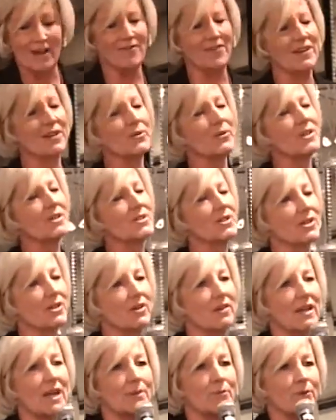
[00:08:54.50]
have increased our
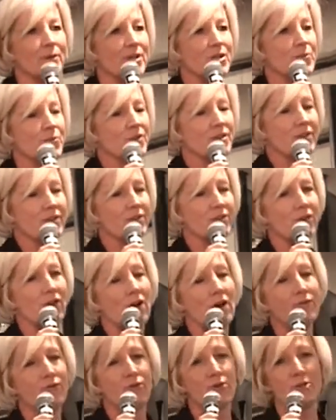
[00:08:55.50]
collaboration with other
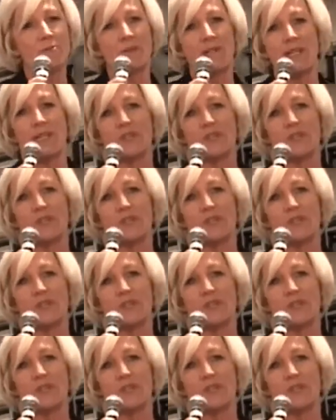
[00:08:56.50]
law enforcement